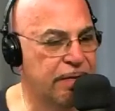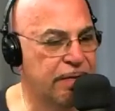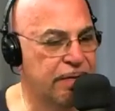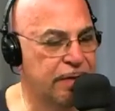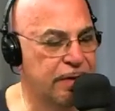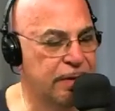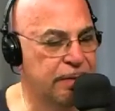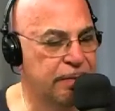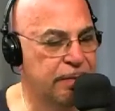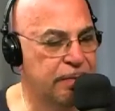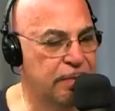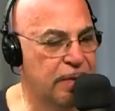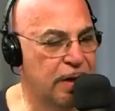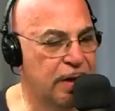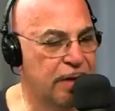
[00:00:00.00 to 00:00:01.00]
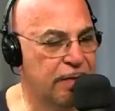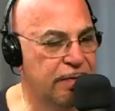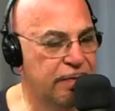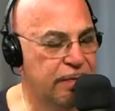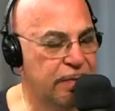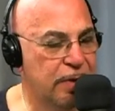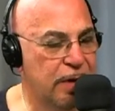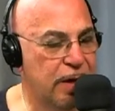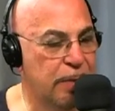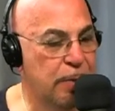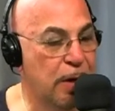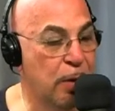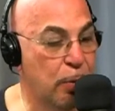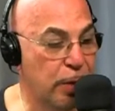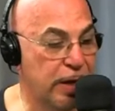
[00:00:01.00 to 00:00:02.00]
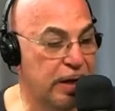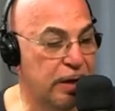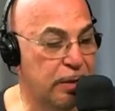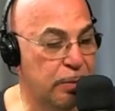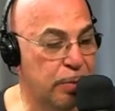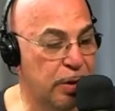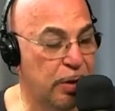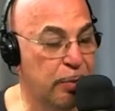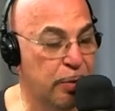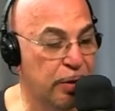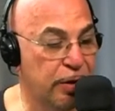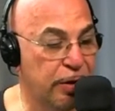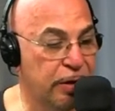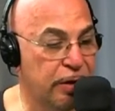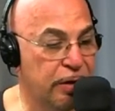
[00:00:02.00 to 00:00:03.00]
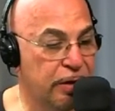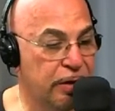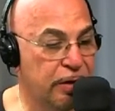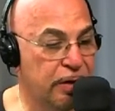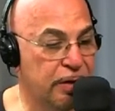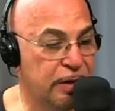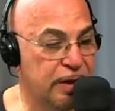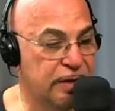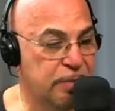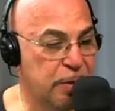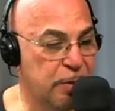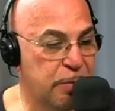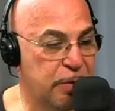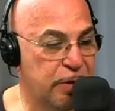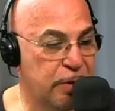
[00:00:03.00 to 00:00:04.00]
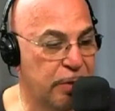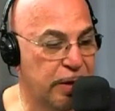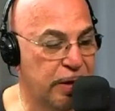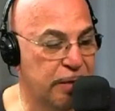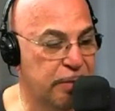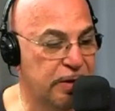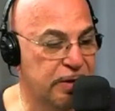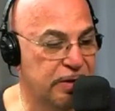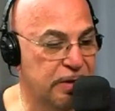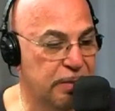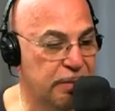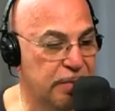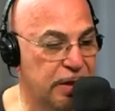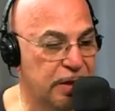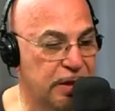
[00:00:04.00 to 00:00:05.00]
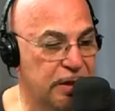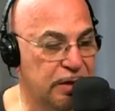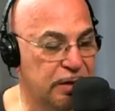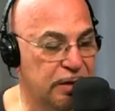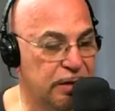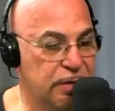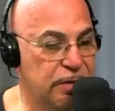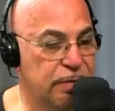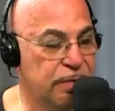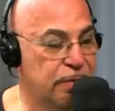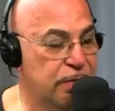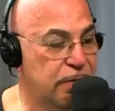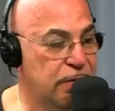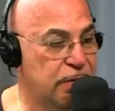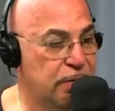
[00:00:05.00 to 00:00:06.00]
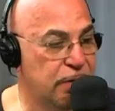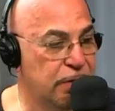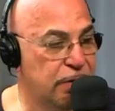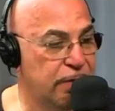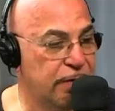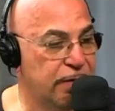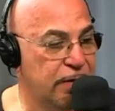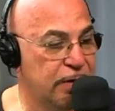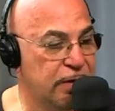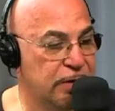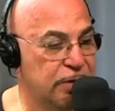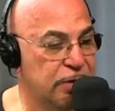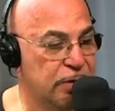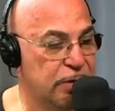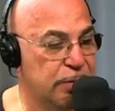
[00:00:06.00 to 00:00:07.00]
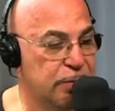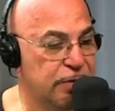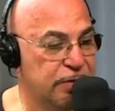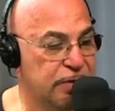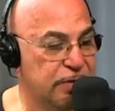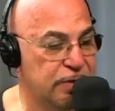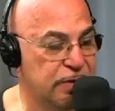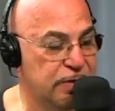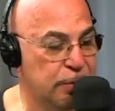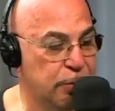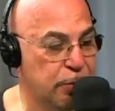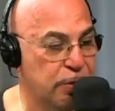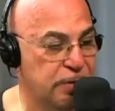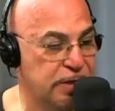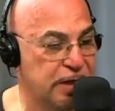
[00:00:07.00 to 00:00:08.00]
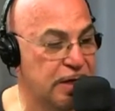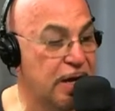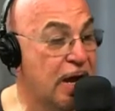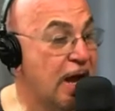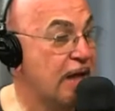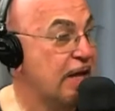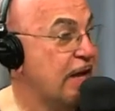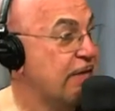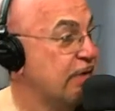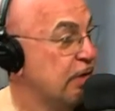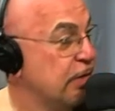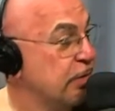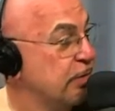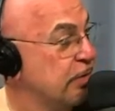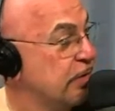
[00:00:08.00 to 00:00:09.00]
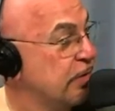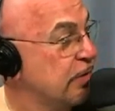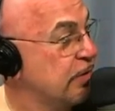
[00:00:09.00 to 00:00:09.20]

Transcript: I have, um, I have, I'm awaiting Bareburger. That's my big await because I'm eating new, new, new and enjoyable sources. But here's the thing about Bare, and they have a gluten.